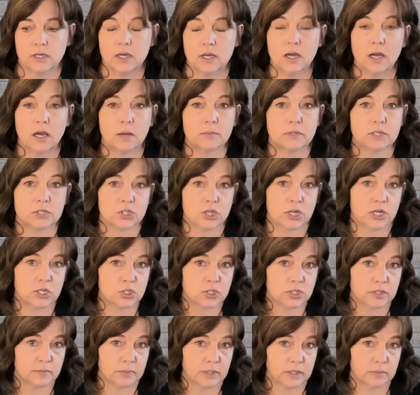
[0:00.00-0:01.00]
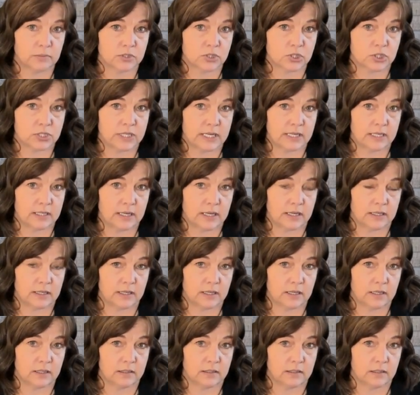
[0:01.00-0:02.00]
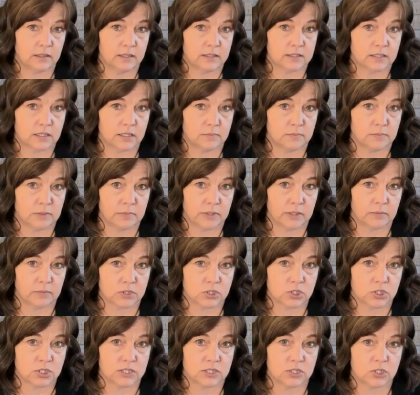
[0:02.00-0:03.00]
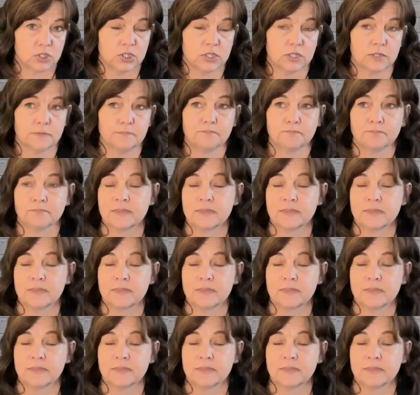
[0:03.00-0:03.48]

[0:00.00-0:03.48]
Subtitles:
I'm going to change the publish date and then it's going to be published this year.